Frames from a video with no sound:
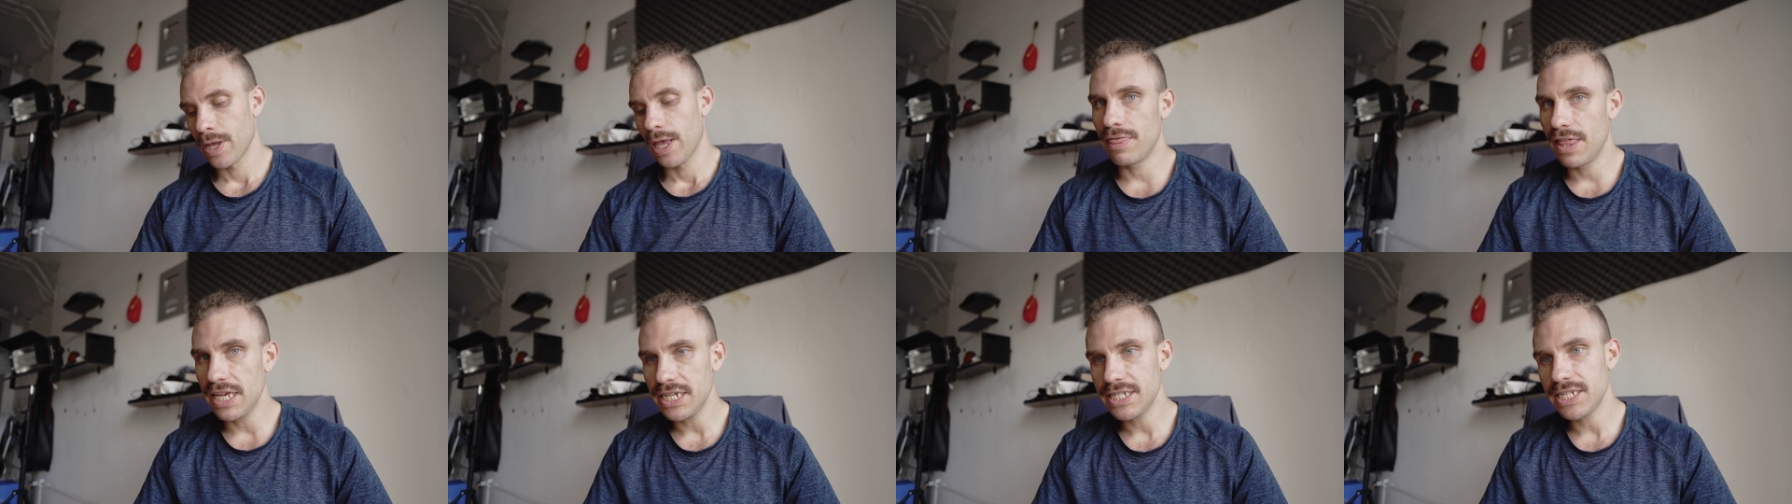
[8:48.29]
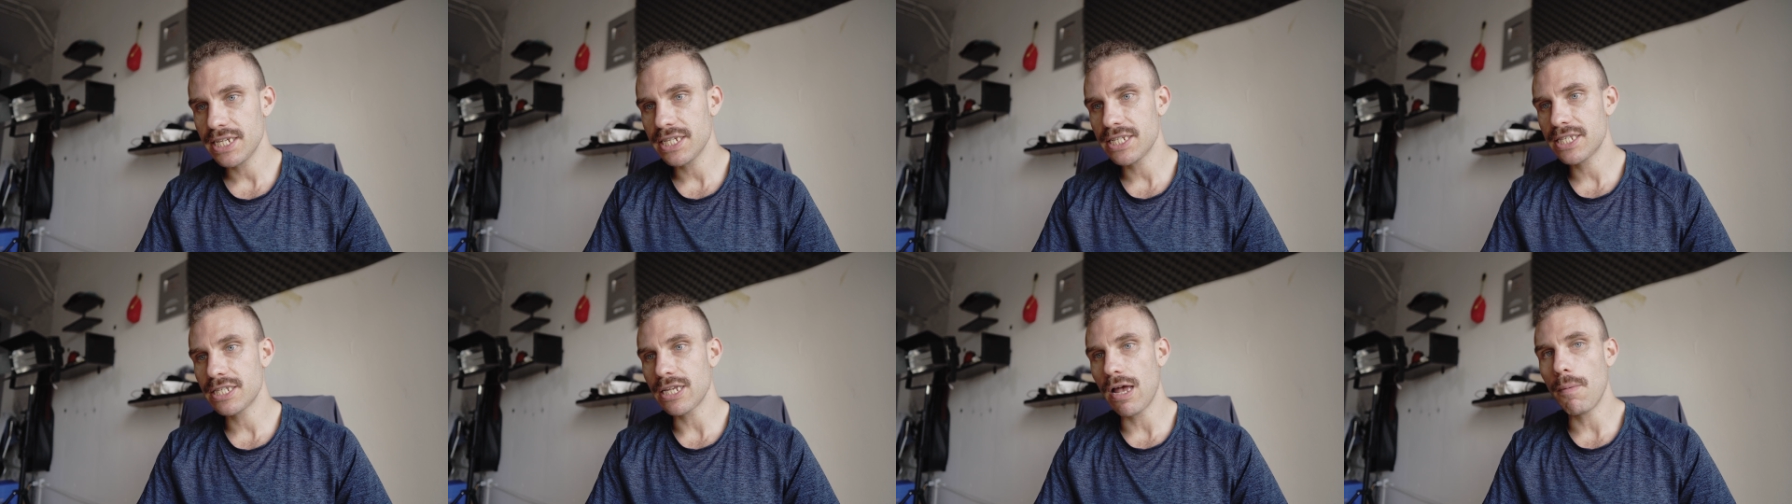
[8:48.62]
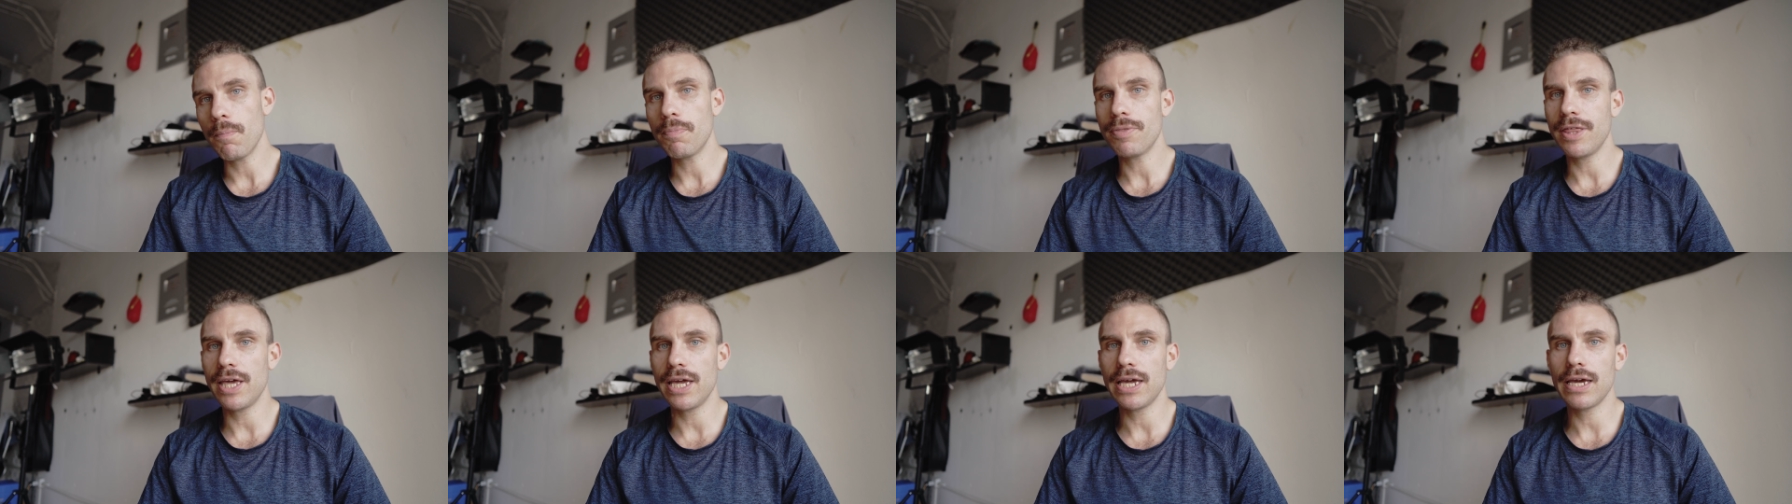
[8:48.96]
This is
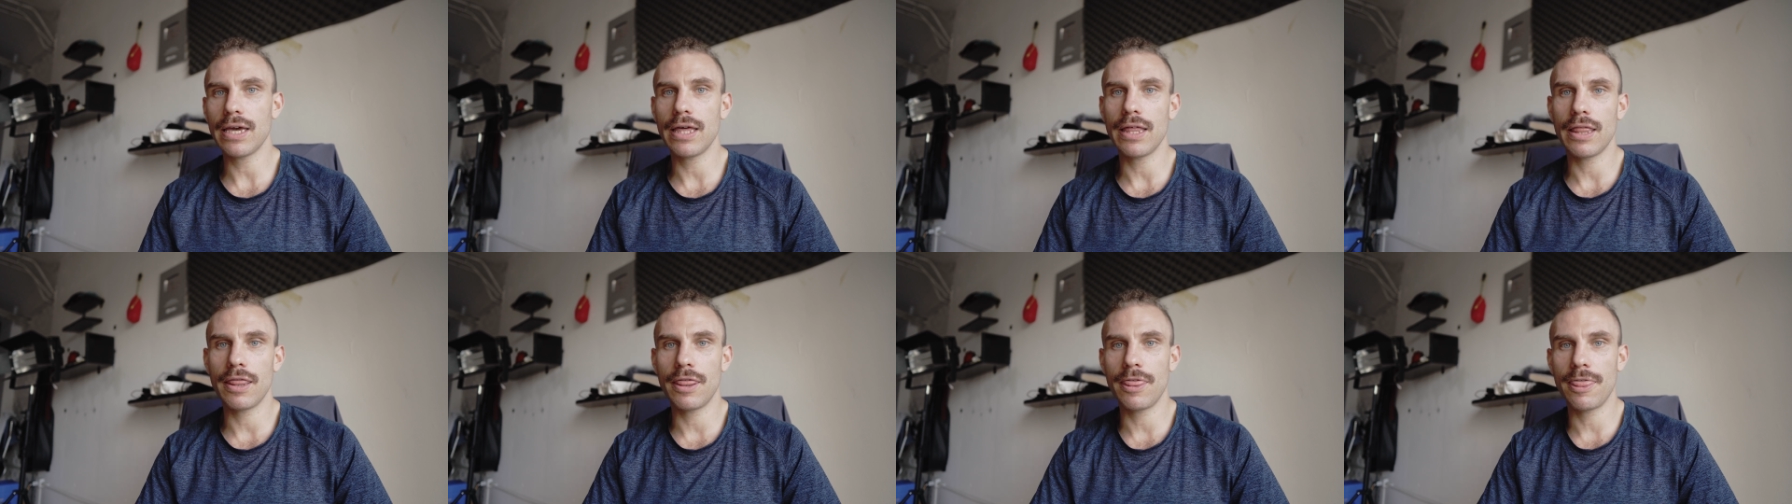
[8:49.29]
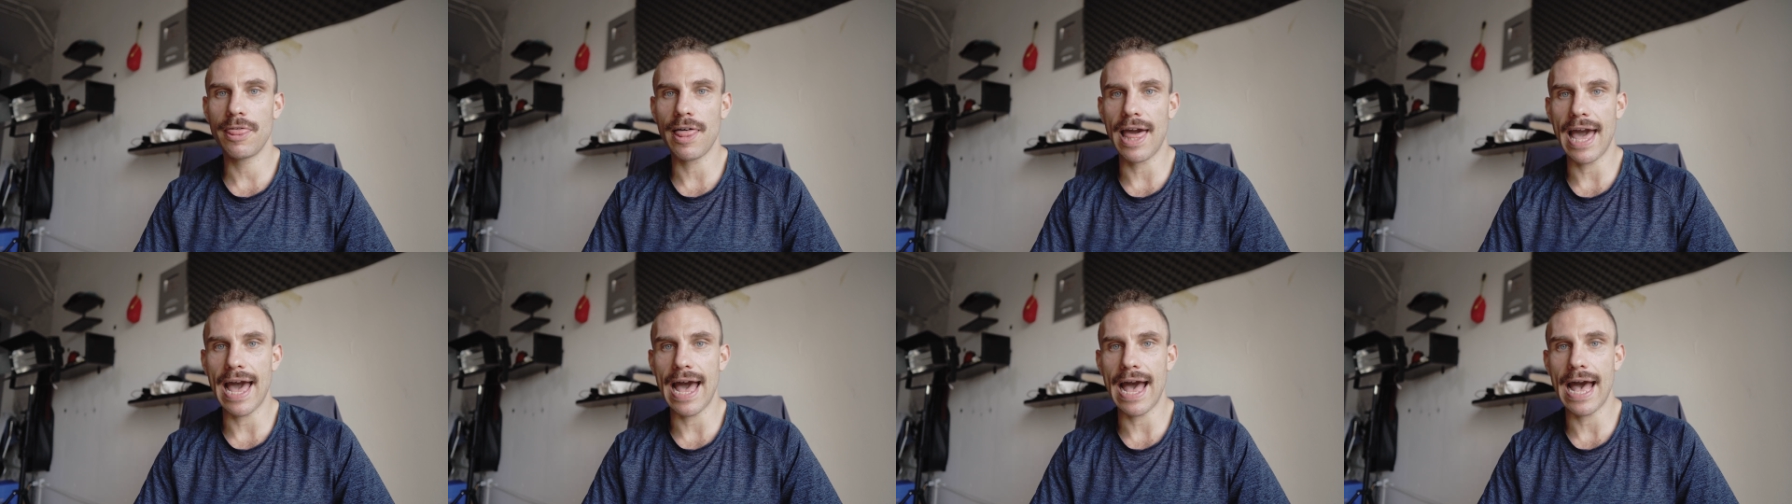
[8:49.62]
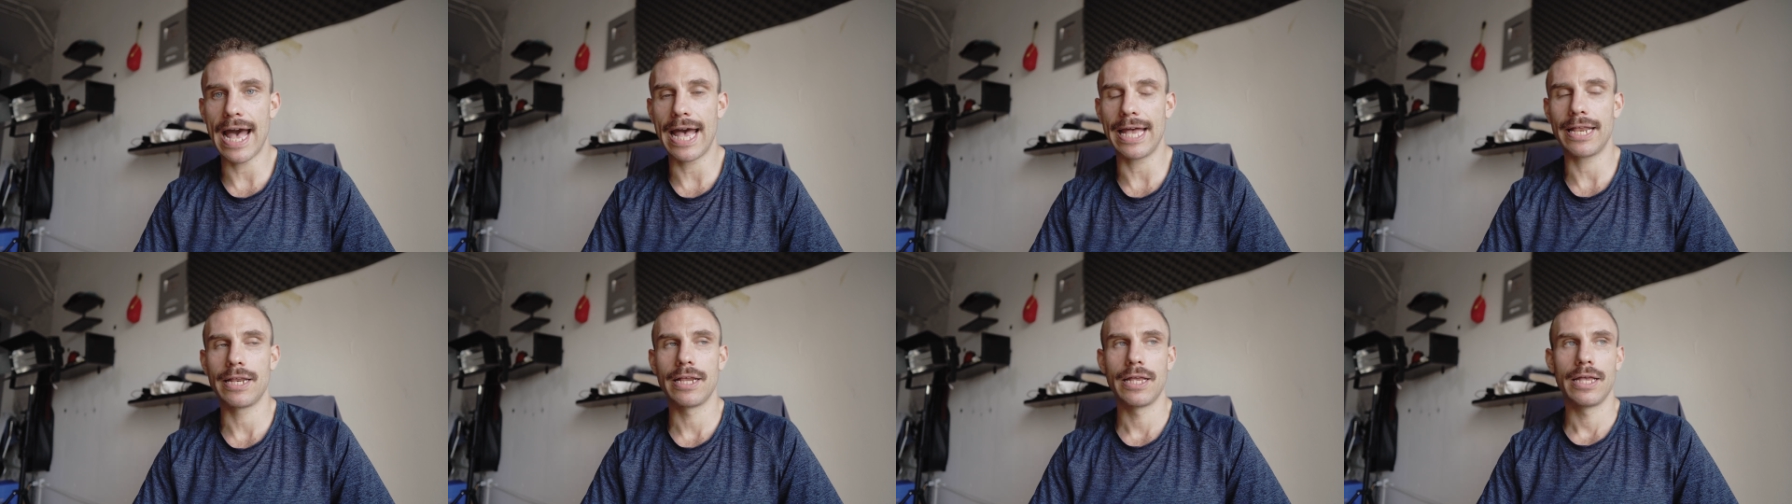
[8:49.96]
something
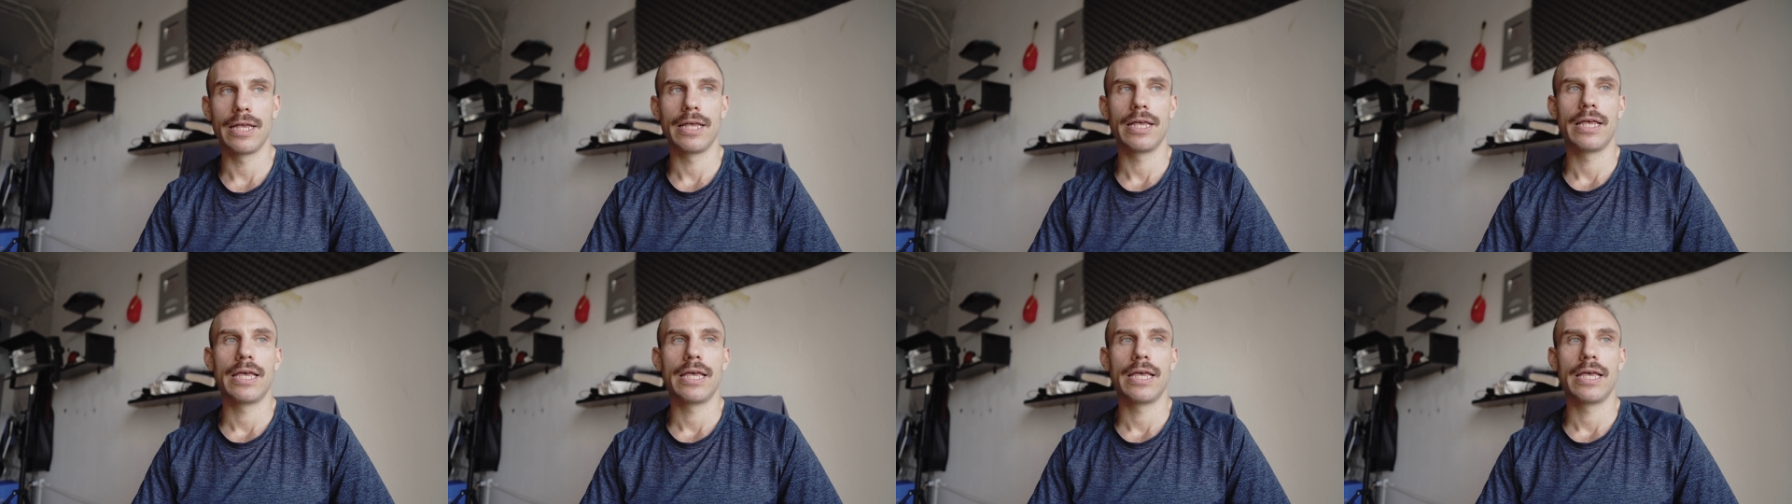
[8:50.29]
that